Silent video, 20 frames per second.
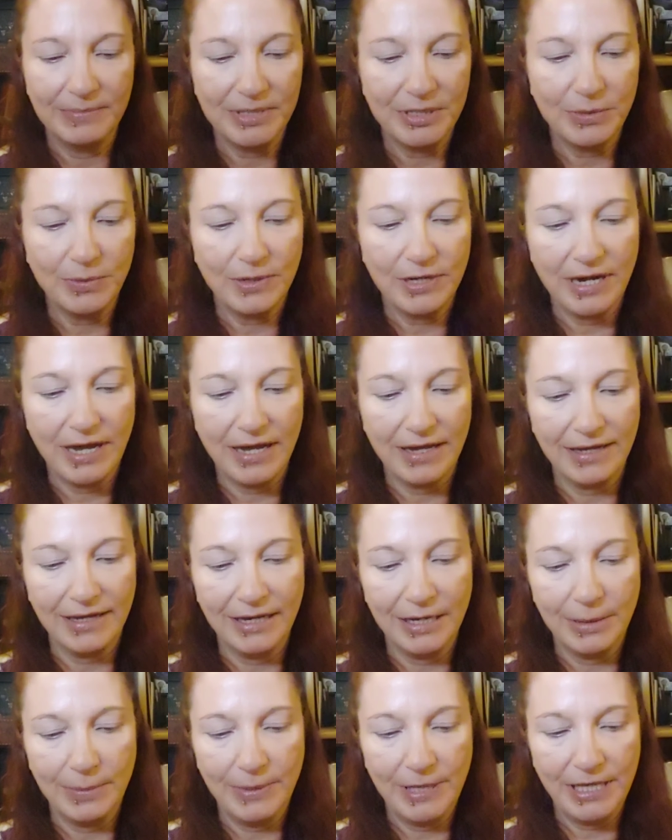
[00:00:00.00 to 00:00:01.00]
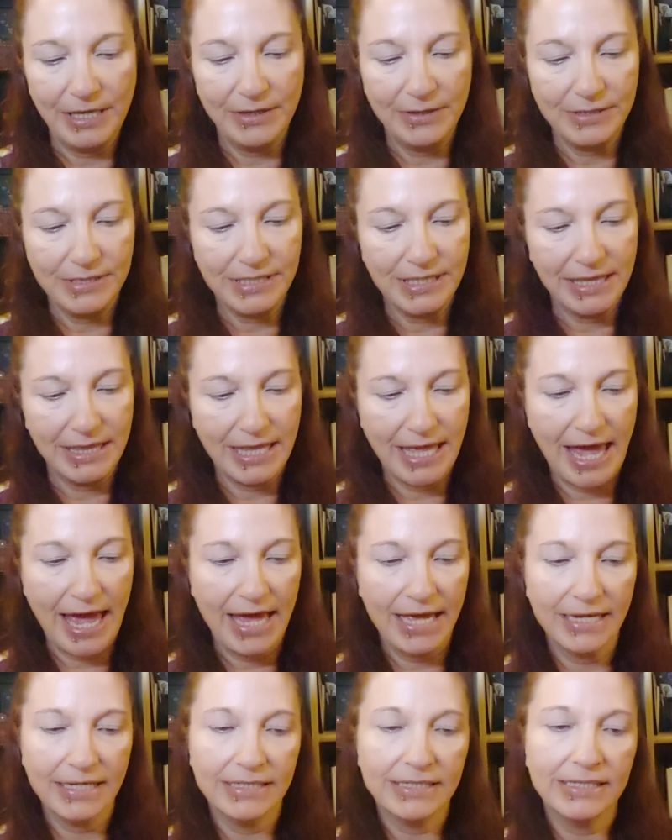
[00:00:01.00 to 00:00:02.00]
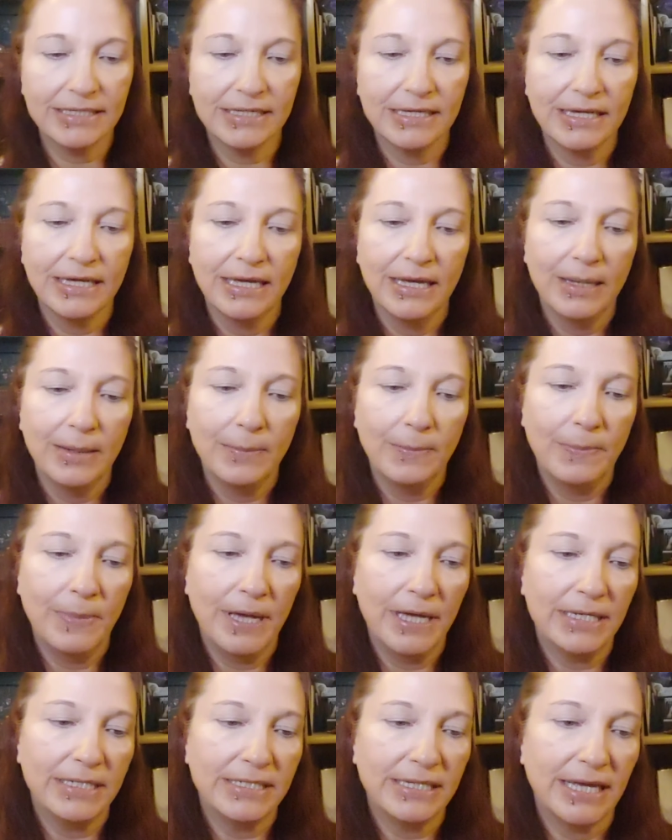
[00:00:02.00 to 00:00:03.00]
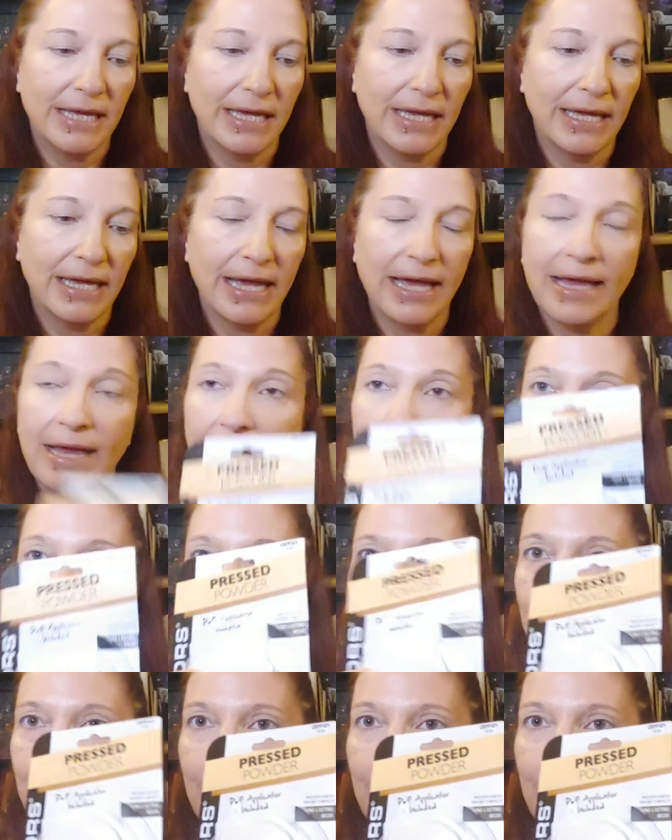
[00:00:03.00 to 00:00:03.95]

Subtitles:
So we're not going to be using that. But I got it